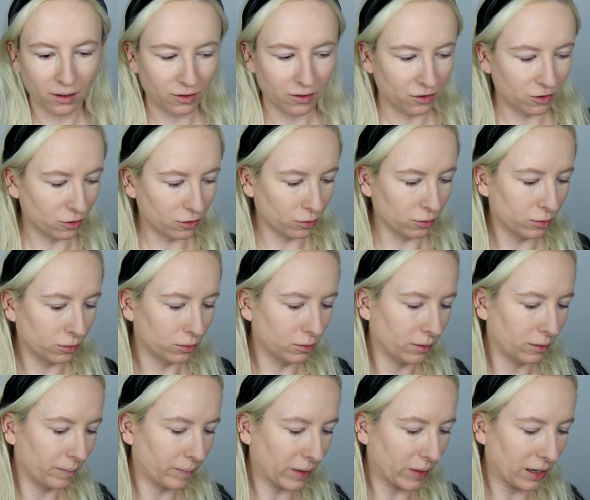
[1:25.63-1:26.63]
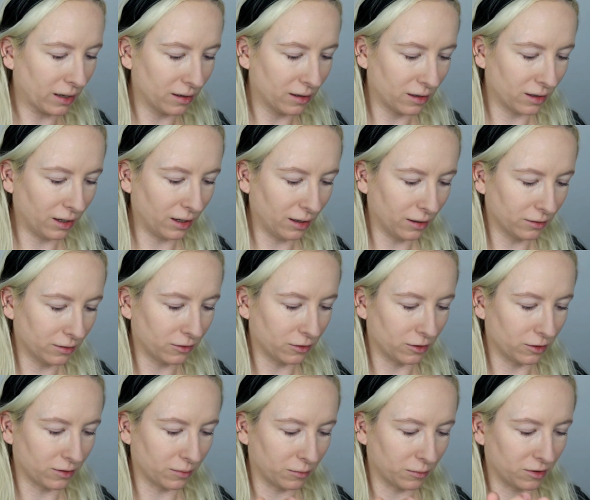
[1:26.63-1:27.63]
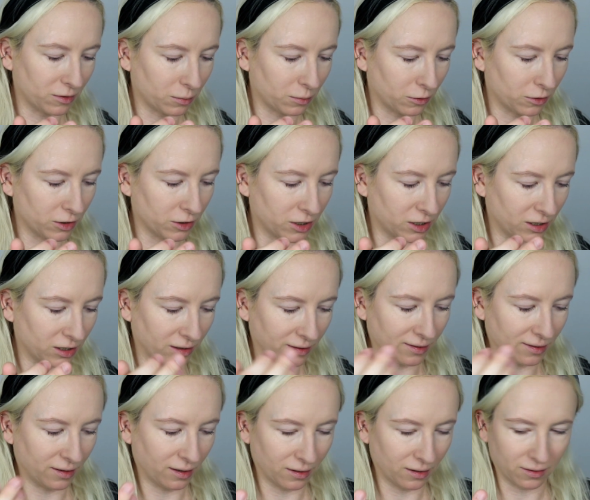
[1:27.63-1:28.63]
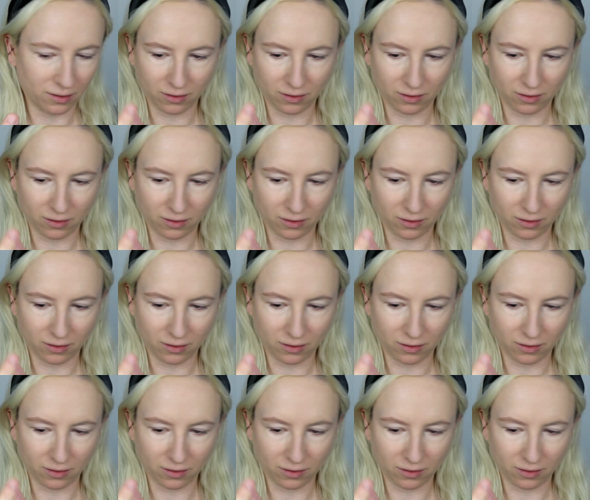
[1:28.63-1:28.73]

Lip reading: So I think I'll do some swatches.